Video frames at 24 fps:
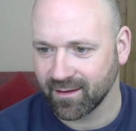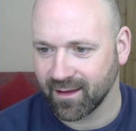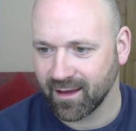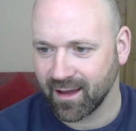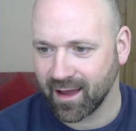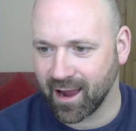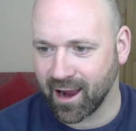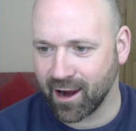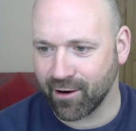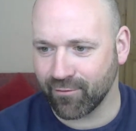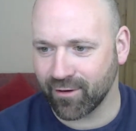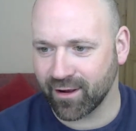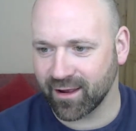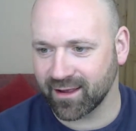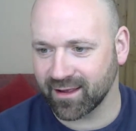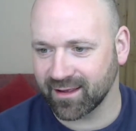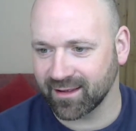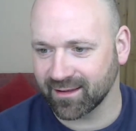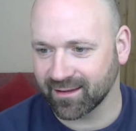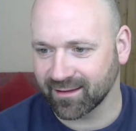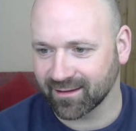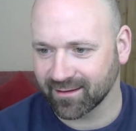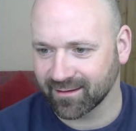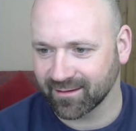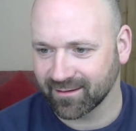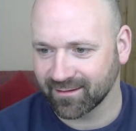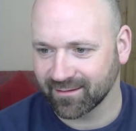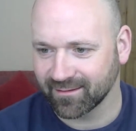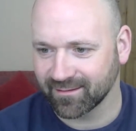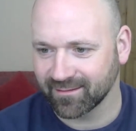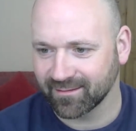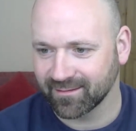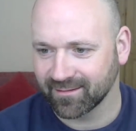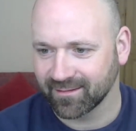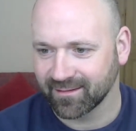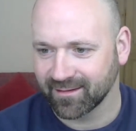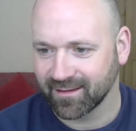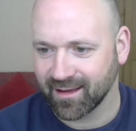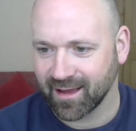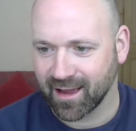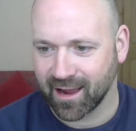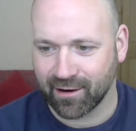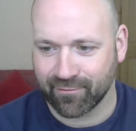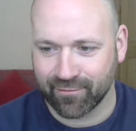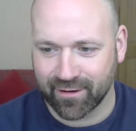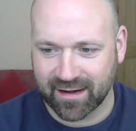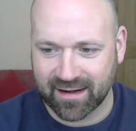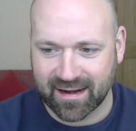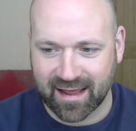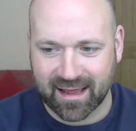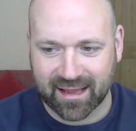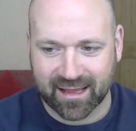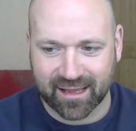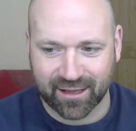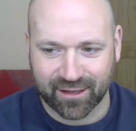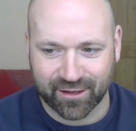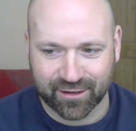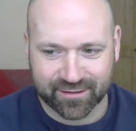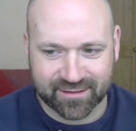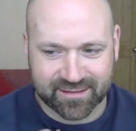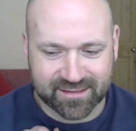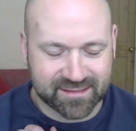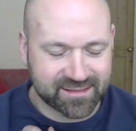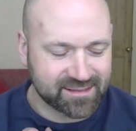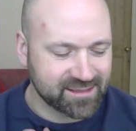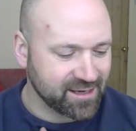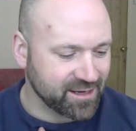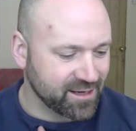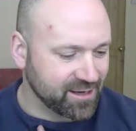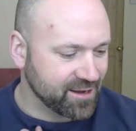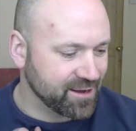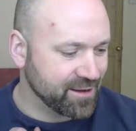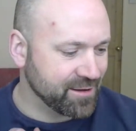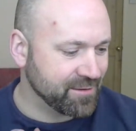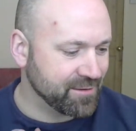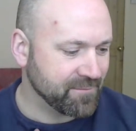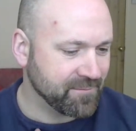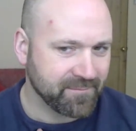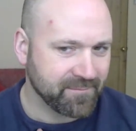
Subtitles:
Harry Nagy, good to see you.